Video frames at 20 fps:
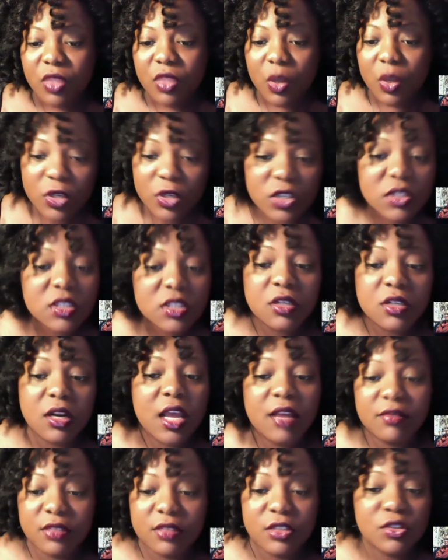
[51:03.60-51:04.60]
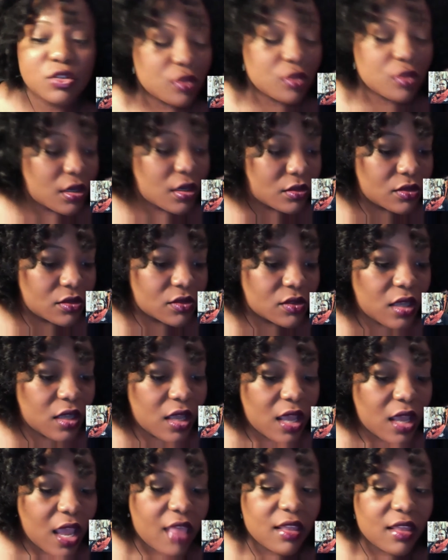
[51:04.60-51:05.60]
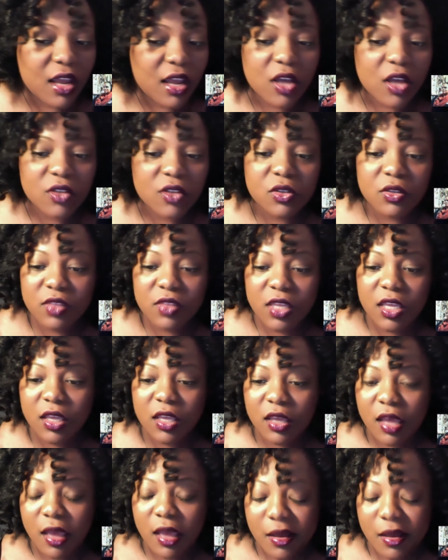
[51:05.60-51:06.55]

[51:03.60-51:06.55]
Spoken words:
We're just still going to have these struggles. And then I also think